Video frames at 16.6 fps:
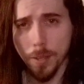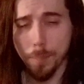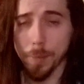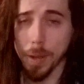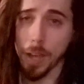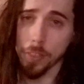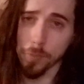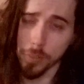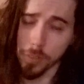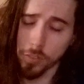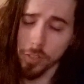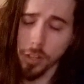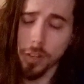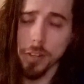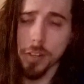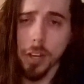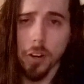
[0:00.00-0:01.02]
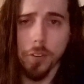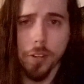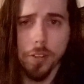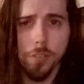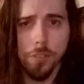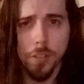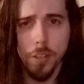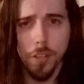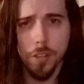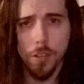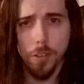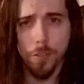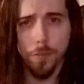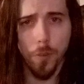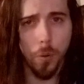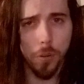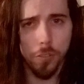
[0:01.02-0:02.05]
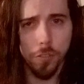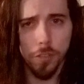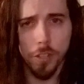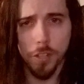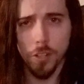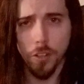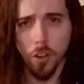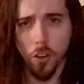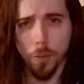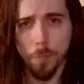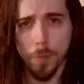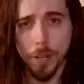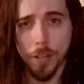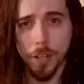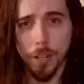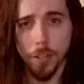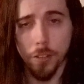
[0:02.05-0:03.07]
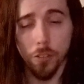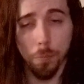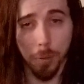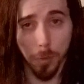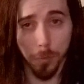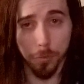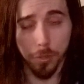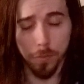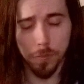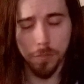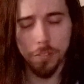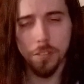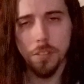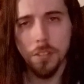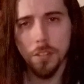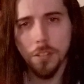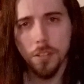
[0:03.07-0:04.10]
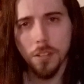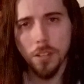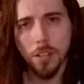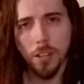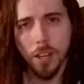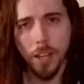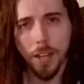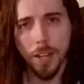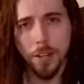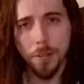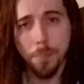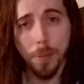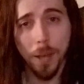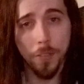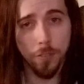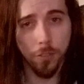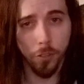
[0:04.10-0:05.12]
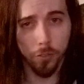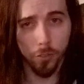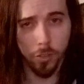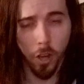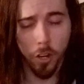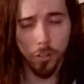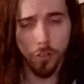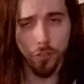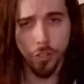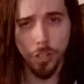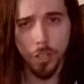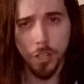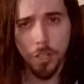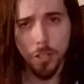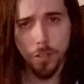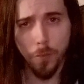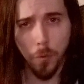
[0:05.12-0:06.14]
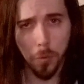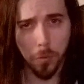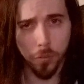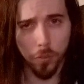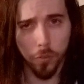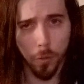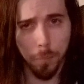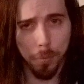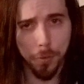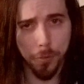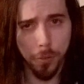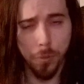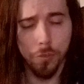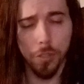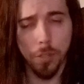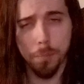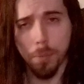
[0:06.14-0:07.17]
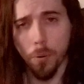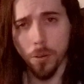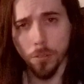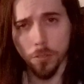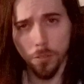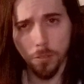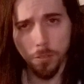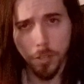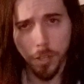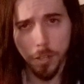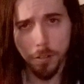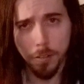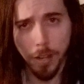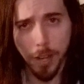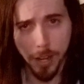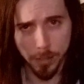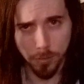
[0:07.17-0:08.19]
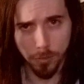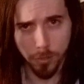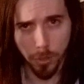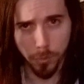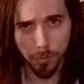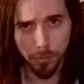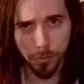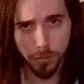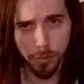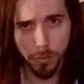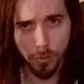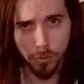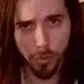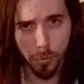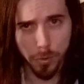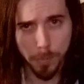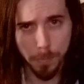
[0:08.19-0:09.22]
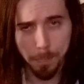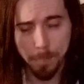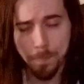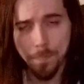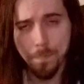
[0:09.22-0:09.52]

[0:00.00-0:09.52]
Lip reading: Path of Incendiaries, focusing on making explosives, and Path of Toxicology focuses on producing poisons and antidotes to them.